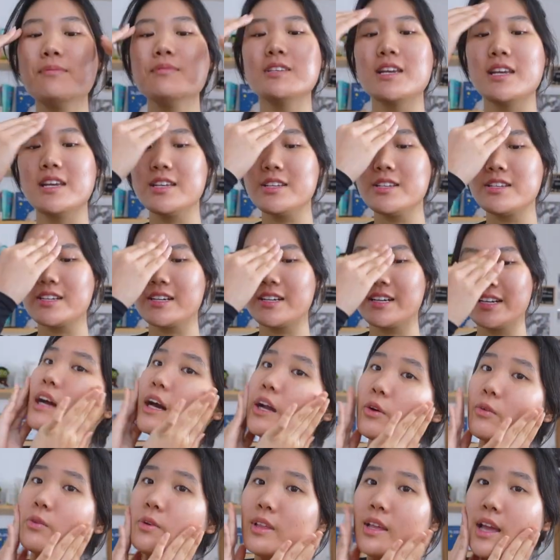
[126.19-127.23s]
changer. I
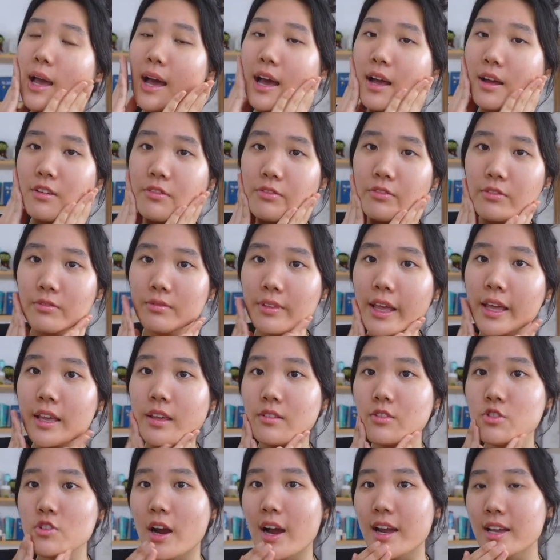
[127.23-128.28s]
don't really have
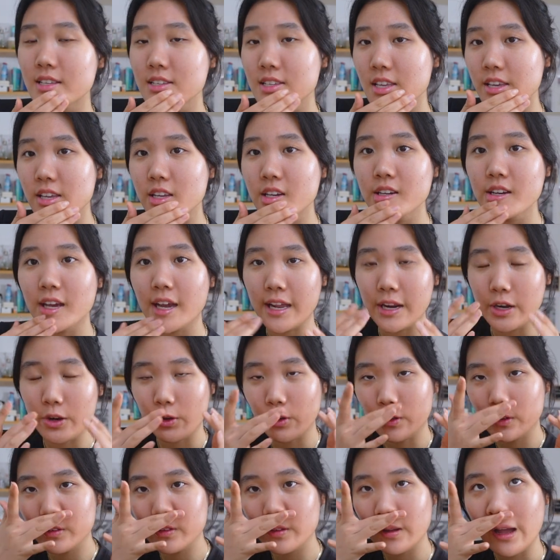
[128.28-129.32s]
like dry skin. I
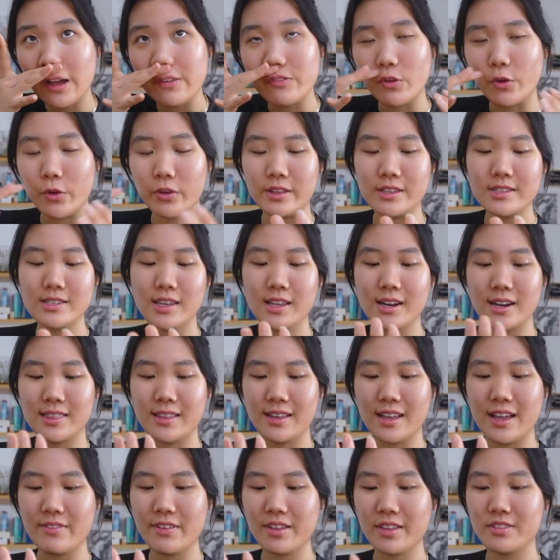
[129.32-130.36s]
don't have oily skin. I
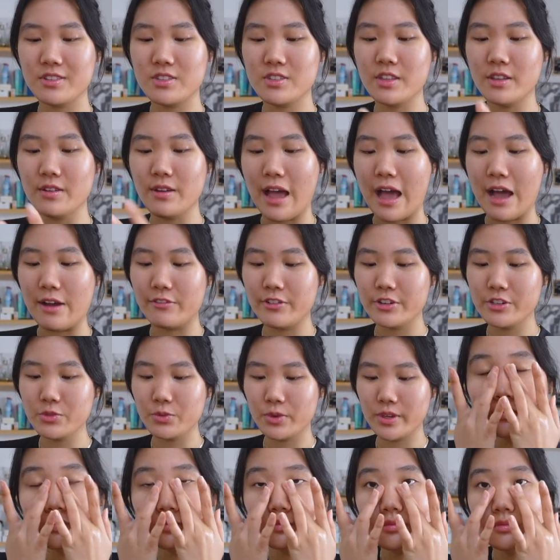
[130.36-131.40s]
think I have like the average
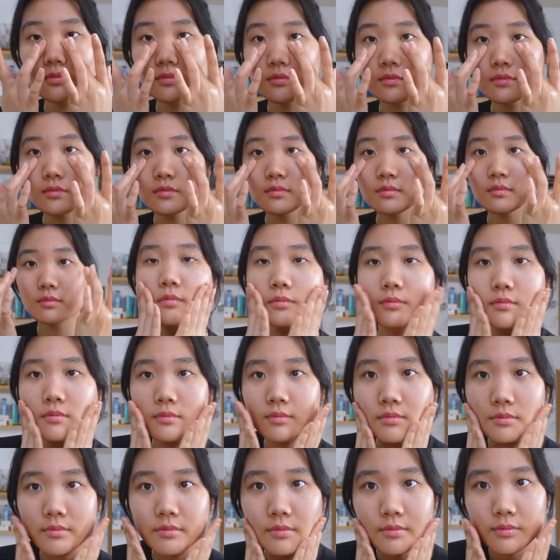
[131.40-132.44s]
one.
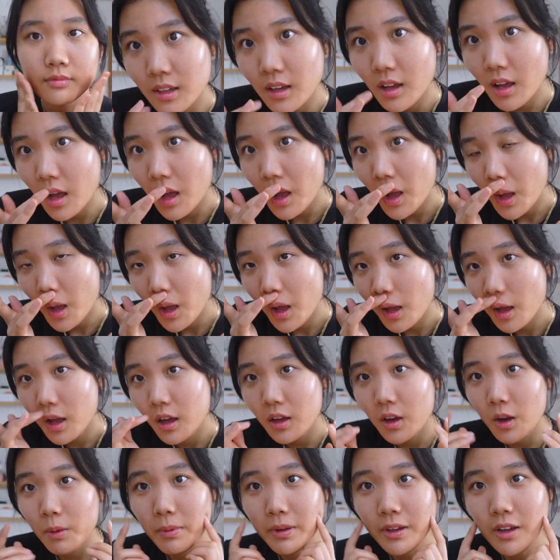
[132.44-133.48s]
Oh
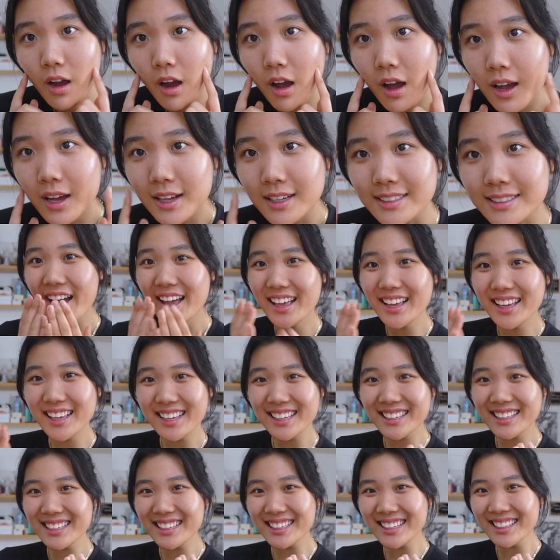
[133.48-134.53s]
my gosh.
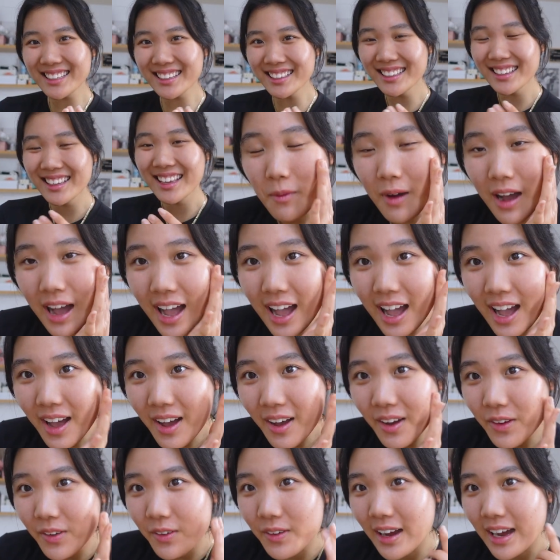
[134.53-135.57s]

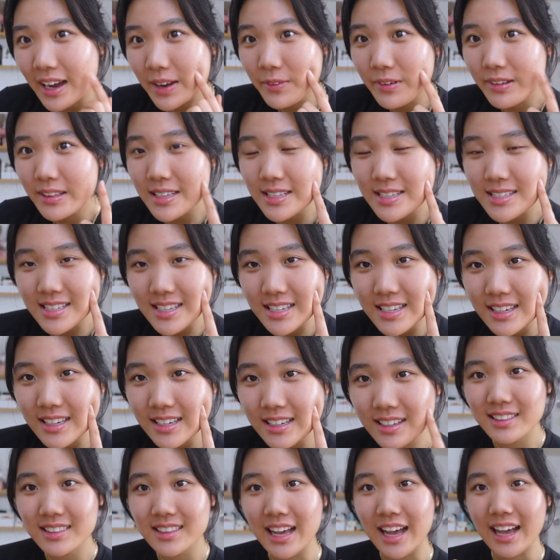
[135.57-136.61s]
Wow, I really
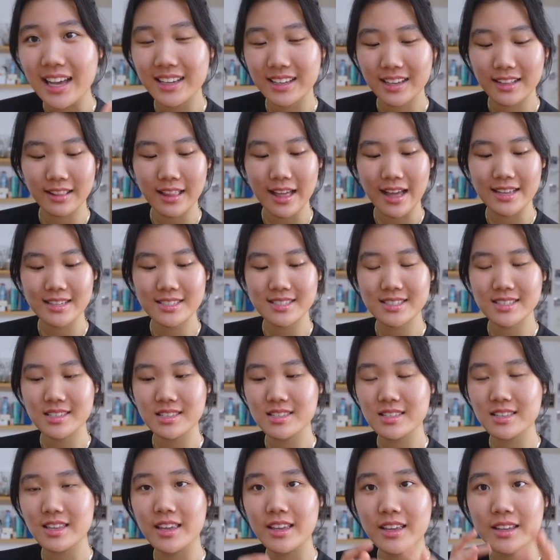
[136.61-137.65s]
see that glass
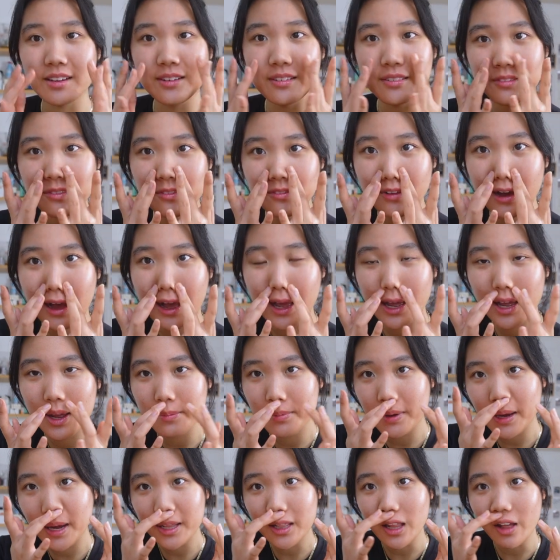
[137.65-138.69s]
skin vibe.
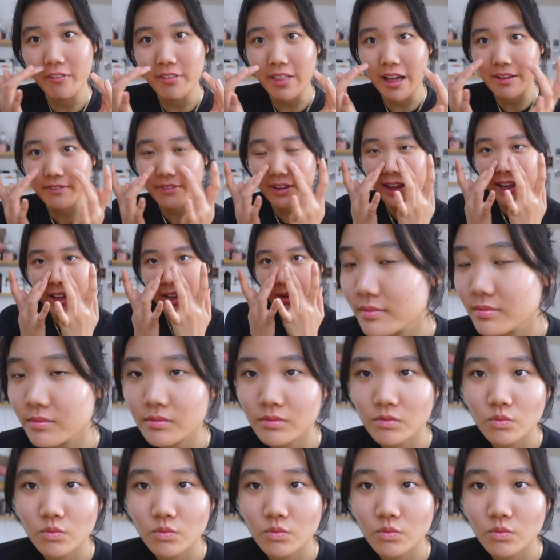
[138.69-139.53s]
I love that vibe.